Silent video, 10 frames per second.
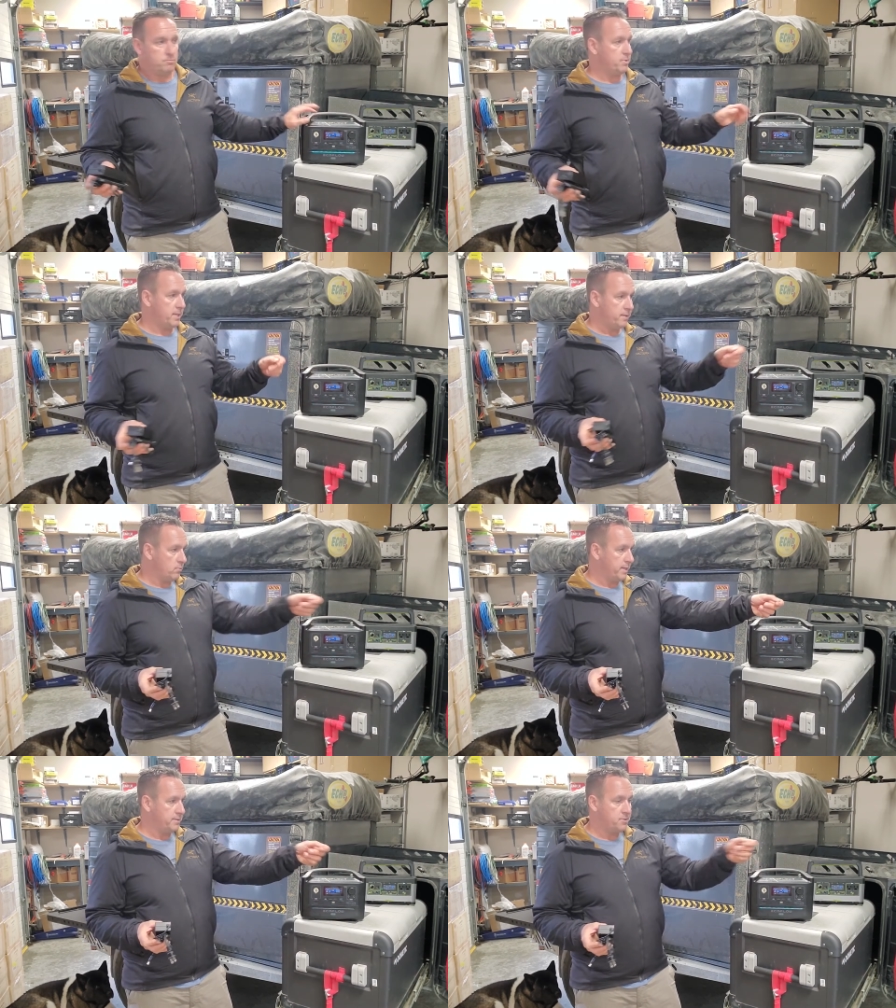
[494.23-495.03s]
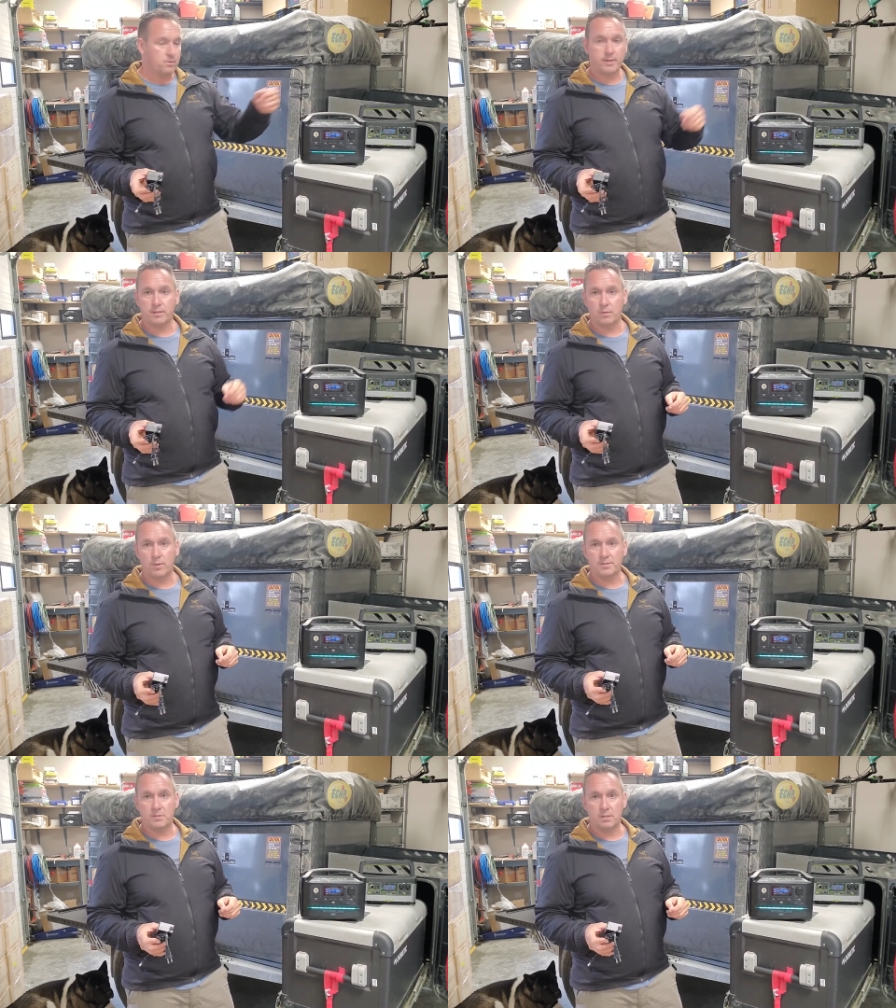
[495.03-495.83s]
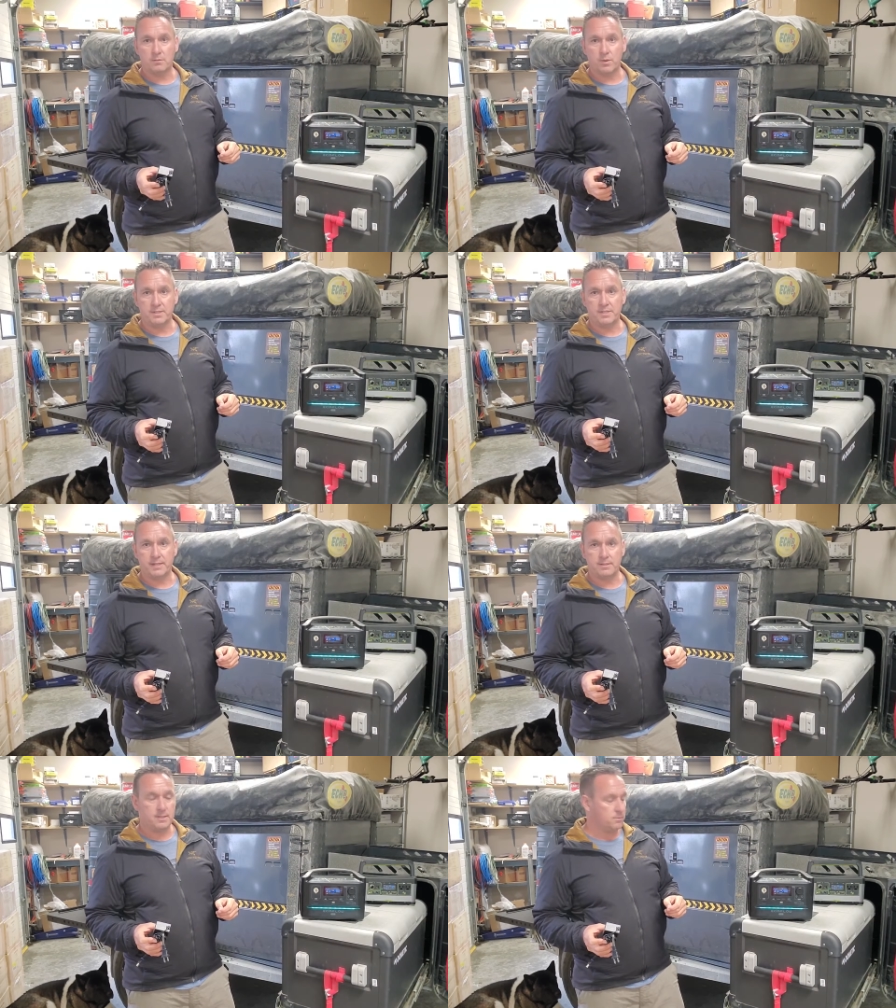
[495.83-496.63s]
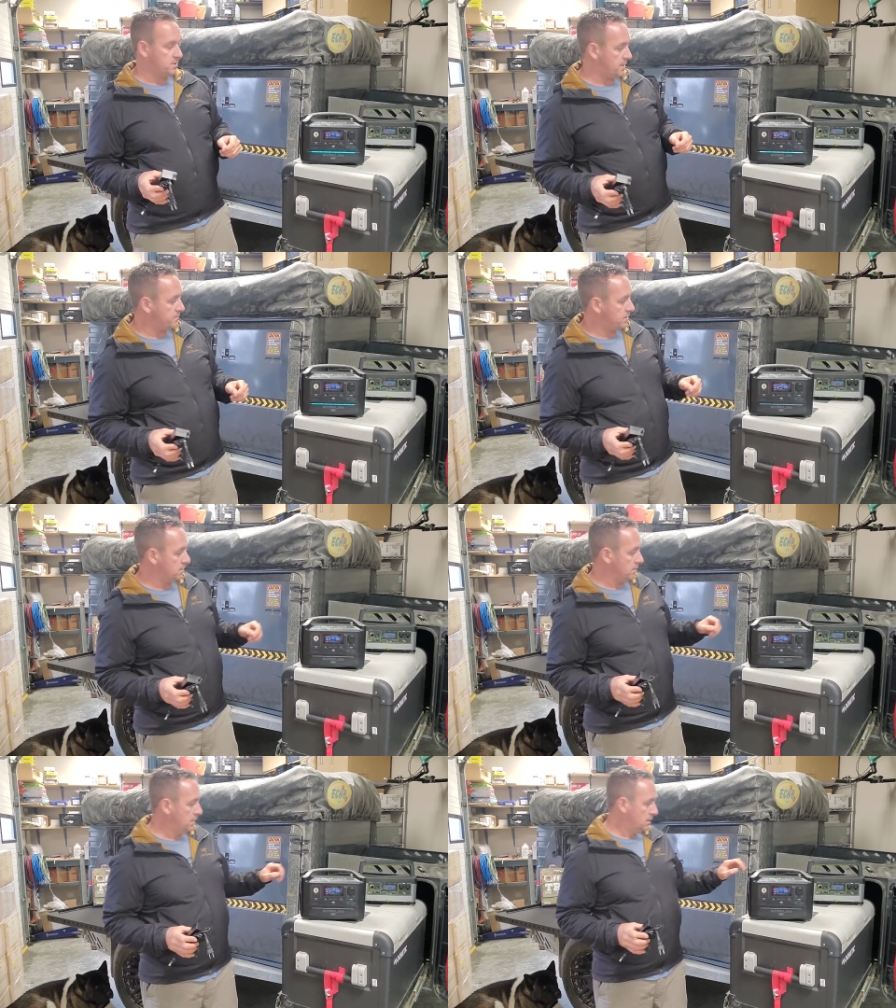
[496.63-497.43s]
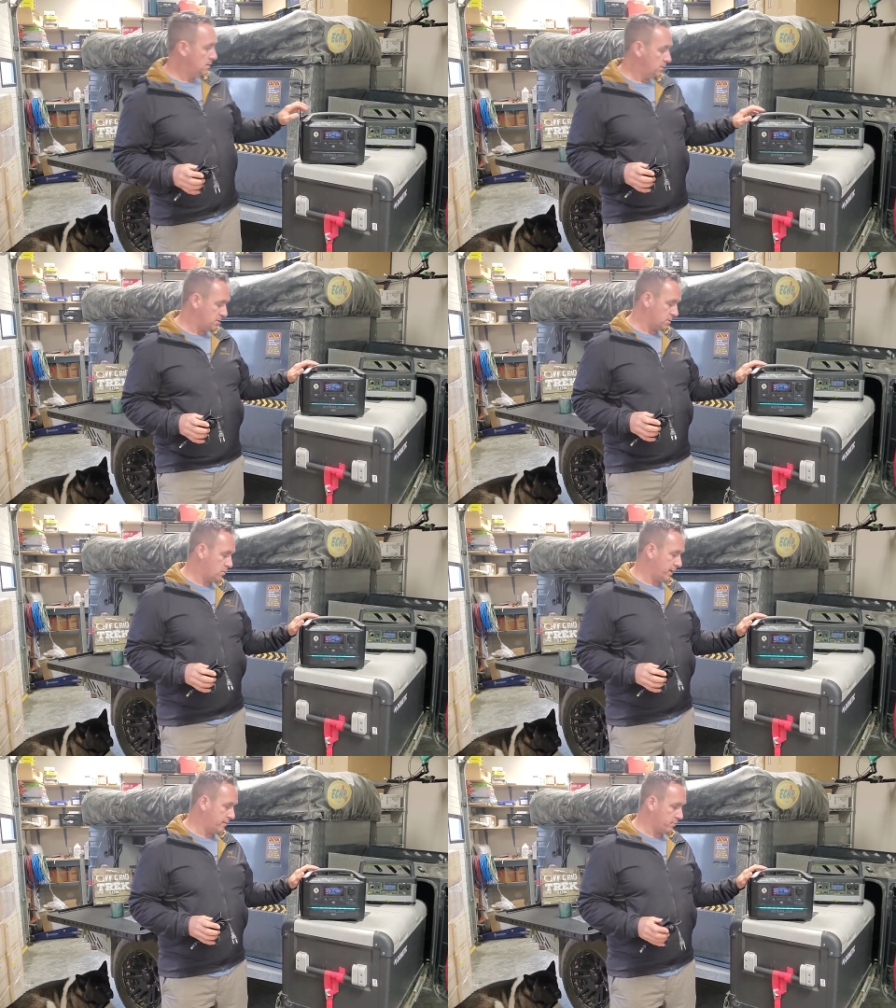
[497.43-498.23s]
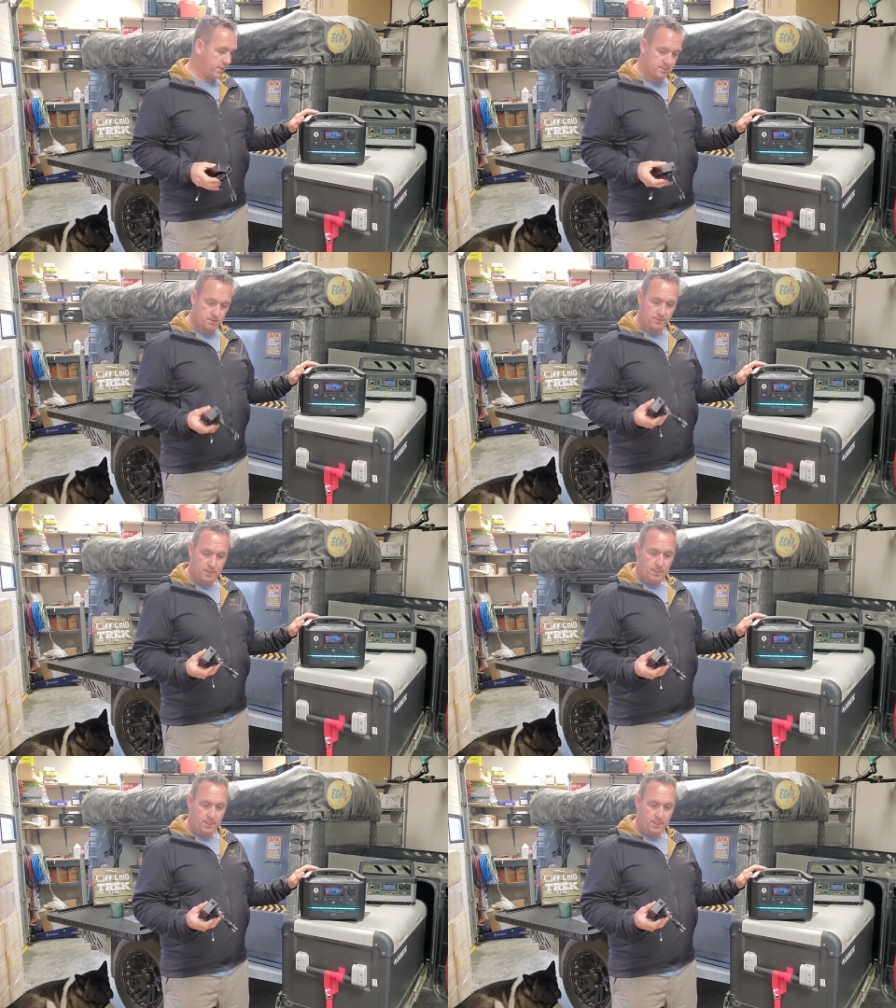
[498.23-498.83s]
plugging right into your regular 110 uh, receptacle, which is quite impressive.